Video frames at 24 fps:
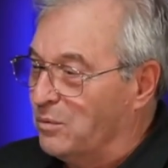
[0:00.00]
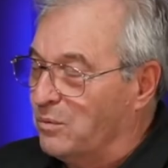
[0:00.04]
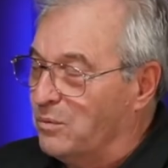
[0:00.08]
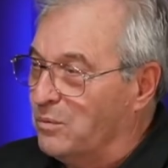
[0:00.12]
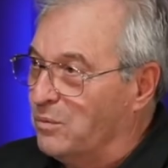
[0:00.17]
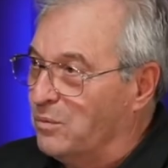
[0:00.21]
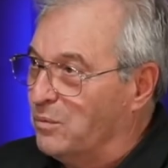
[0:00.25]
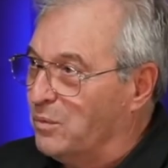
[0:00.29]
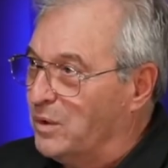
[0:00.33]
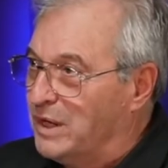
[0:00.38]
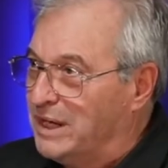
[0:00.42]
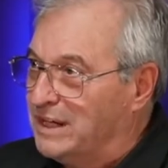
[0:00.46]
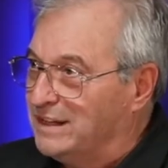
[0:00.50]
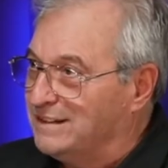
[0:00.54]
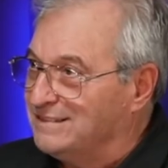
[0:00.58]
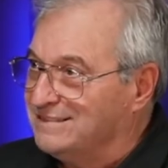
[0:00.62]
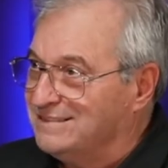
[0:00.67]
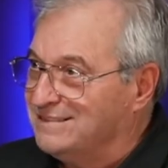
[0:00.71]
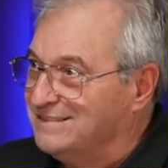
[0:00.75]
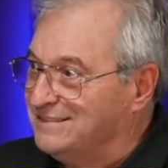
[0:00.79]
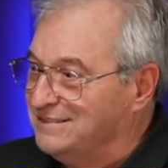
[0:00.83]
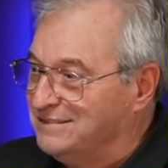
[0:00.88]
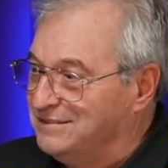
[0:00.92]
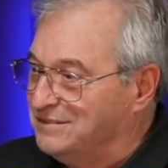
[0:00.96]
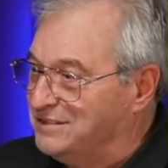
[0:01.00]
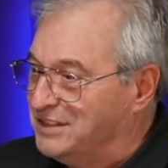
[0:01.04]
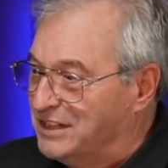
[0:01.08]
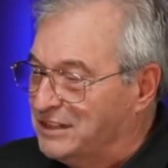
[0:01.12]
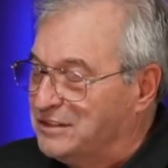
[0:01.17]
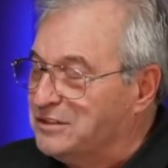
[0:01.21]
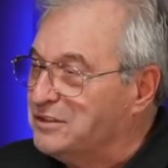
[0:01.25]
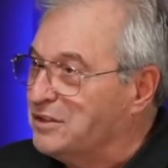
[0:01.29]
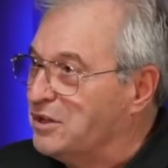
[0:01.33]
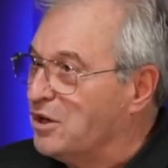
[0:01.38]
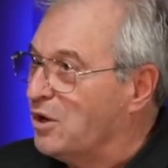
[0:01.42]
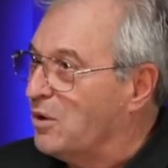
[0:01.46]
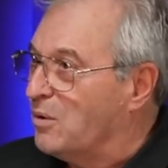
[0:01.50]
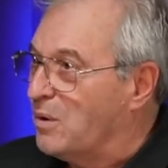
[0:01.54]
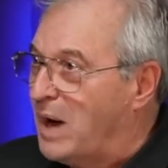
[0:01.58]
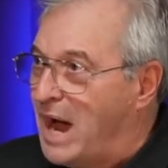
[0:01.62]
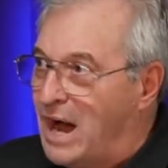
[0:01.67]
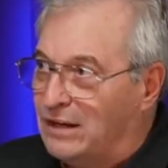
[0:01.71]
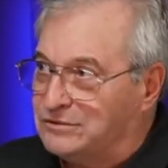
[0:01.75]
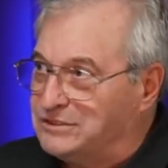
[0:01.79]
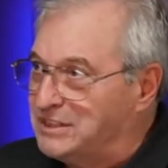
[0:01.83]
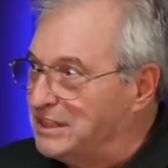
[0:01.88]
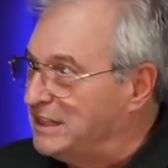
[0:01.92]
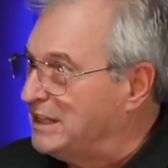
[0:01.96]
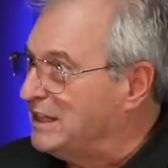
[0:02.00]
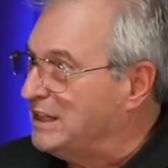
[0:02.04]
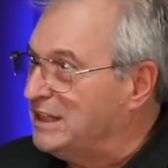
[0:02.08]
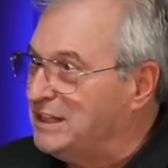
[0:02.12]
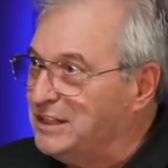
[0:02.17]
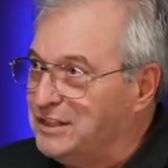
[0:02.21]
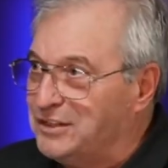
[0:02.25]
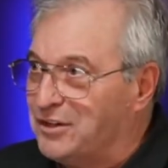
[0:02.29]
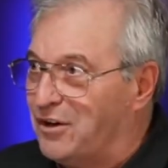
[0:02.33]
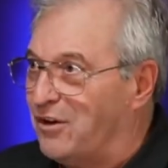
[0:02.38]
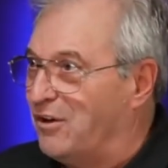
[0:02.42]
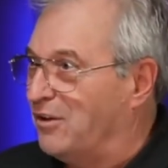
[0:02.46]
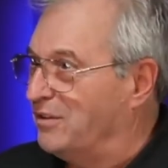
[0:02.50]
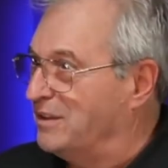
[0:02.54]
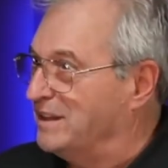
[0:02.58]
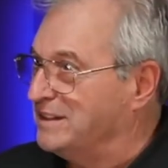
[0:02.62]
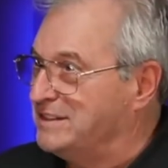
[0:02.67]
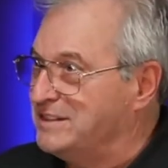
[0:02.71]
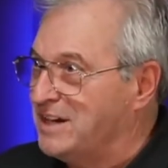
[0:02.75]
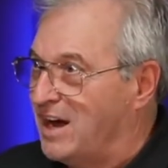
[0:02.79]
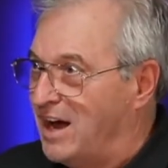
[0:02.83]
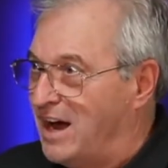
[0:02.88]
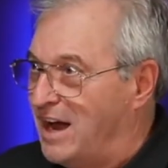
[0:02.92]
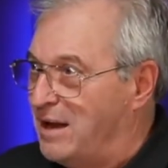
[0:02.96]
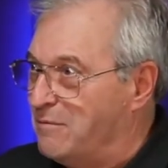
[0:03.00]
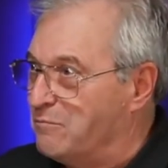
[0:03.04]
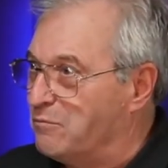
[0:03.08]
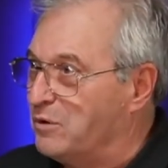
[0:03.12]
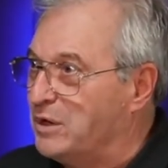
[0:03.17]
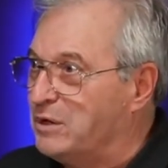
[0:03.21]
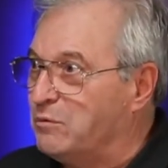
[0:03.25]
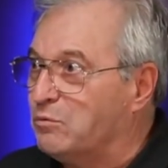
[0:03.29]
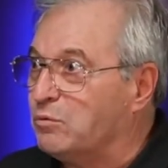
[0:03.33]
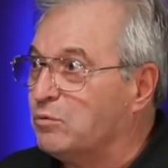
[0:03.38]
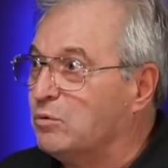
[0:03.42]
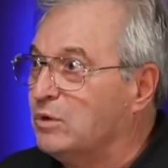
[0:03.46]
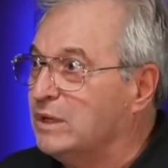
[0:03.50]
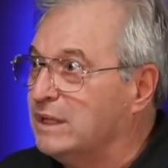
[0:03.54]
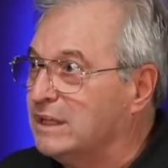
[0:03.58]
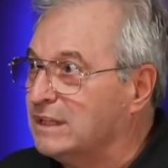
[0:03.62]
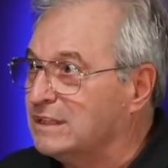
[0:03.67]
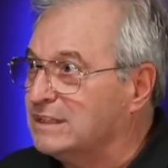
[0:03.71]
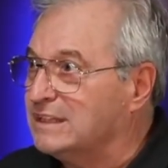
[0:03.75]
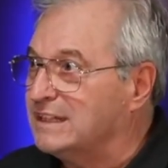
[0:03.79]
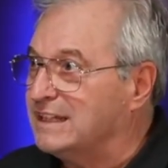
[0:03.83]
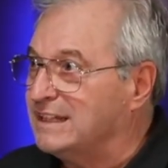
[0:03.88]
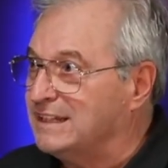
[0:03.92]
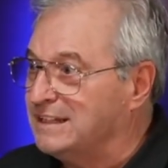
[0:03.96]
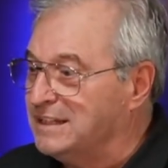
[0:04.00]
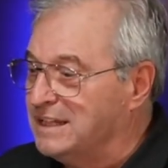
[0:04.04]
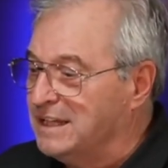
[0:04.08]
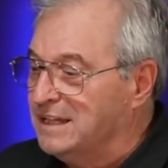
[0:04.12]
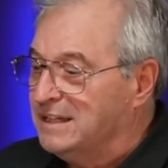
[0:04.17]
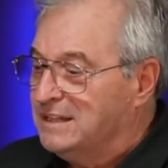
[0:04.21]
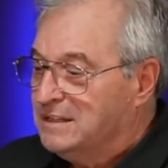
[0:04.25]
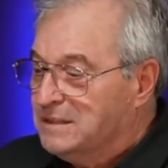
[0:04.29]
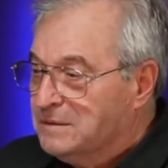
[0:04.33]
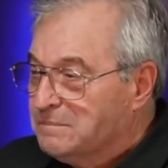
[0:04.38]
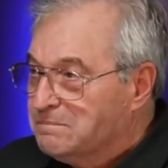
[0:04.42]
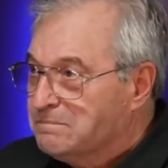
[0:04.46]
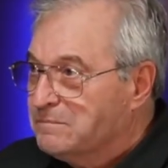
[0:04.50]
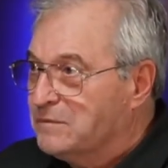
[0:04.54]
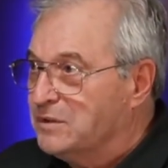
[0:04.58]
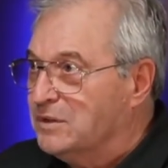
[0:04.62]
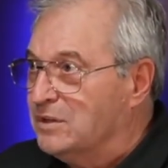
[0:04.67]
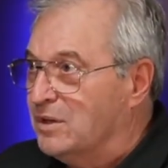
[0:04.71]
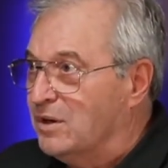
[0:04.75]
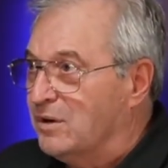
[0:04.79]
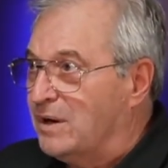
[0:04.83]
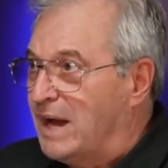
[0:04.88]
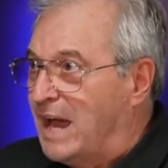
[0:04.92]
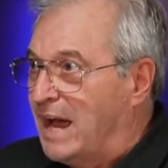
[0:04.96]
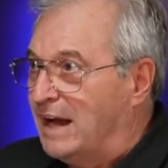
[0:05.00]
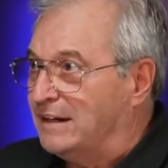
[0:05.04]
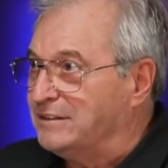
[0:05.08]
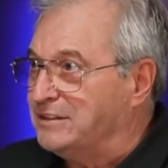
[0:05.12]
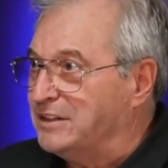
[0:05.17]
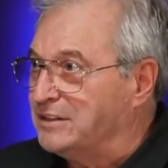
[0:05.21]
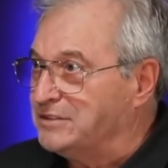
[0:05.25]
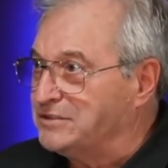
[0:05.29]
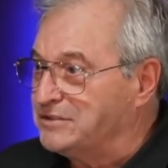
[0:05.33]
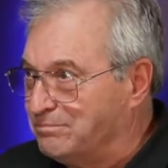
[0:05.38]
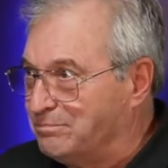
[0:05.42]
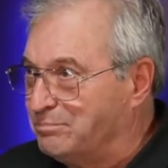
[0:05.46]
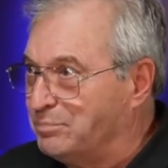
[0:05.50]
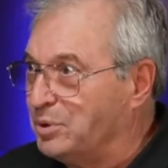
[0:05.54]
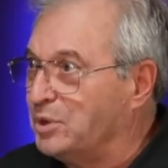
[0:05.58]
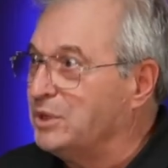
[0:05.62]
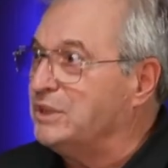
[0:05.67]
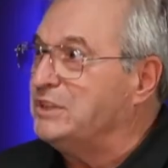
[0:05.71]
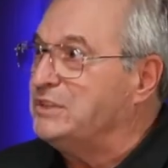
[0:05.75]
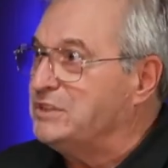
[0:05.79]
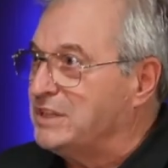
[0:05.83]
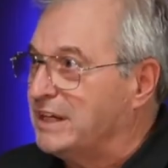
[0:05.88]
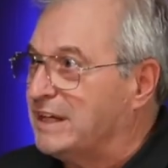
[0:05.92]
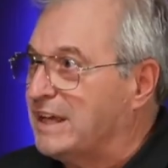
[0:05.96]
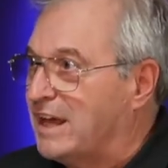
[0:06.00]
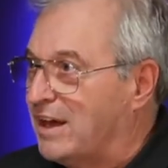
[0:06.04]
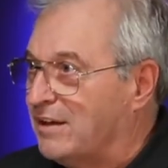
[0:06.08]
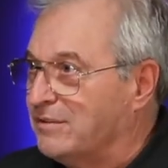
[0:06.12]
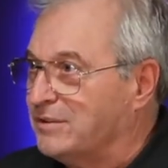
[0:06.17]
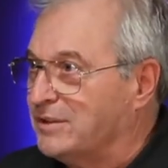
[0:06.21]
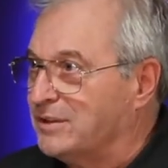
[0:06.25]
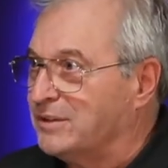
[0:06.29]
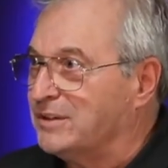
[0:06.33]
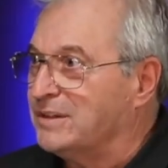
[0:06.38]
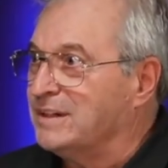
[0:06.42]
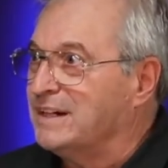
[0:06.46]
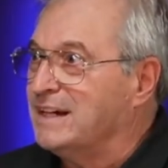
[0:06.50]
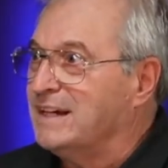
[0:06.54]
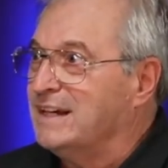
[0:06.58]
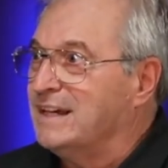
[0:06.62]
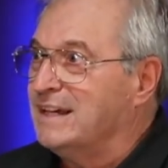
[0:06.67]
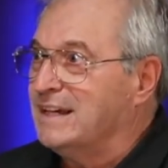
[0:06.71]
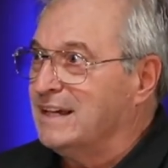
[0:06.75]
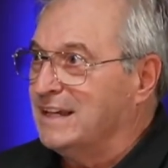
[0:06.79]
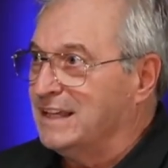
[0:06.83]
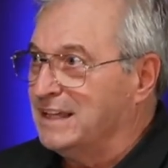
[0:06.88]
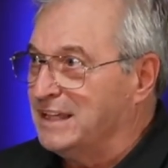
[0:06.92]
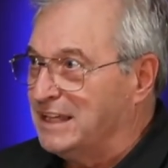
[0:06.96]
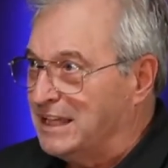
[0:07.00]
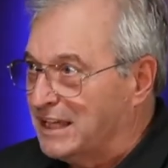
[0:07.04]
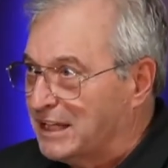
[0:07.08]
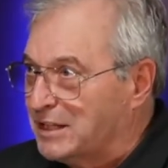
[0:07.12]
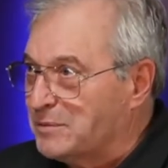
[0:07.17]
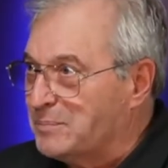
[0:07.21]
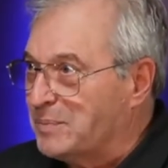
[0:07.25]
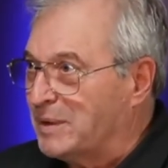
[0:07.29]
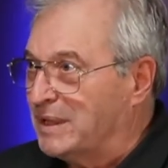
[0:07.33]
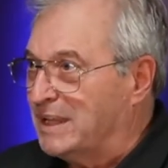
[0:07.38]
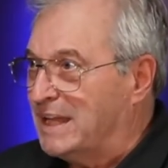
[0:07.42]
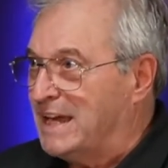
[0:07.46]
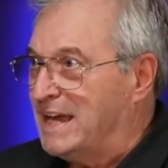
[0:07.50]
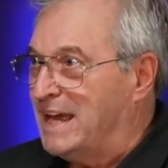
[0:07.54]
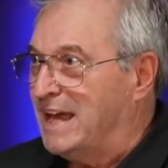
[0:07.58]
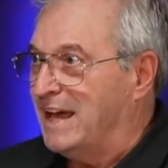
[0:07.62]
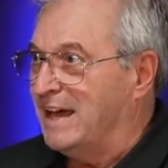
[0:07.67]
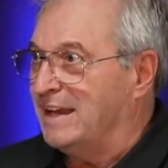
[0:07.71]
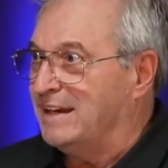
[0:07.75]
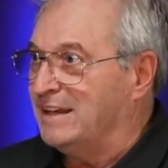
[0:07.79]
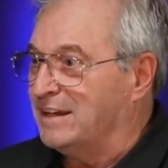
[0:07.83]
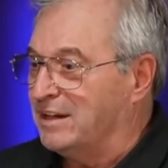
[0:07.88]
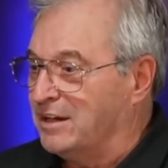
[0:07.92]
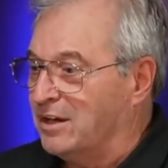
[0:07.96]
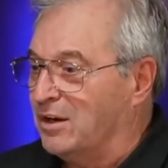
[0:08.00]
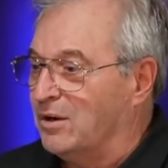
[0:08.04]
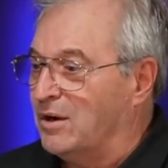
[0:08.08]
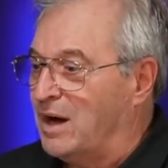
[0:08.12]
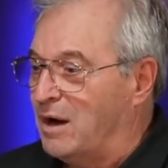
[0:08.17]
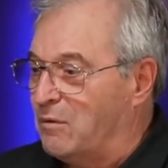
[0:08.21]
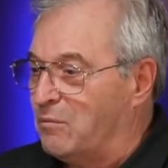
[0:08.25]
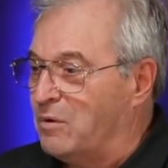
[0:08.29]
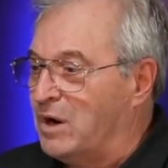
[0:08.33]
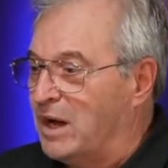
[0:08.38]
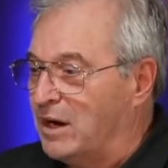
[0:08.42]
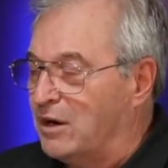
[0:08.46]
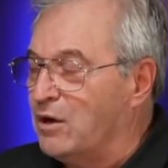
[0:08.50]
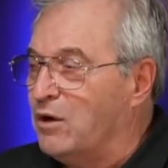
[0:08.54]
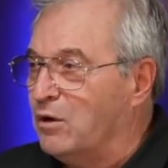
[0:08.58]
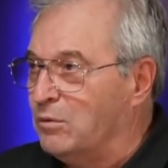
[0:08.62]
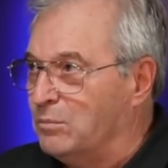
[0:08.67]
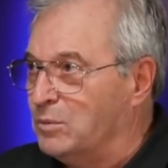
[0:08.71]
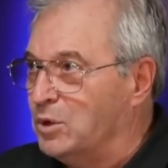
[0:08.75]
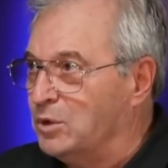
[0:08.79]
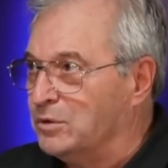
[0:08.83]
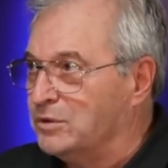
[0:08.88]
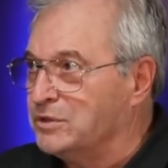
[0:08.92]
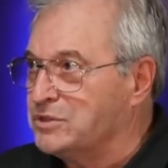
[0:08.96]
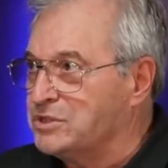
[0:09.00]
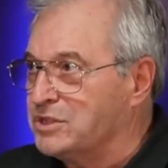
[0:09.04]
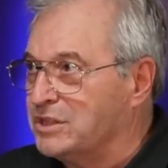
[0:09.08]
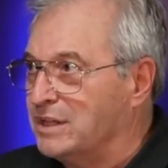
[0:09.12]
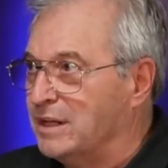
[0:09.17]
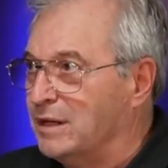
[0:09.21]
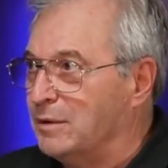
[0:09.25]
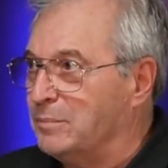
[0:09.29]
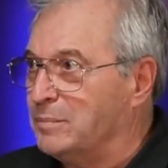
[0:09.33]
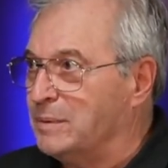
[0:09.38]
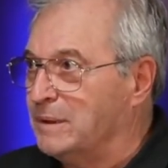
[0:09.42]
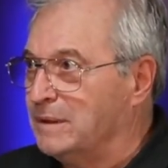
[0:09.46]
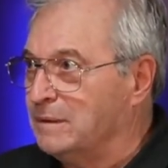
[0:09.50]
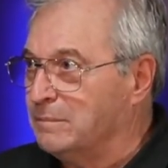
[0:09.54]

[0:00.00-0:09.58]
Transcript: We didn't go out to eat all the time. We really, had to put it together, get a plan, and go, I want home ownership.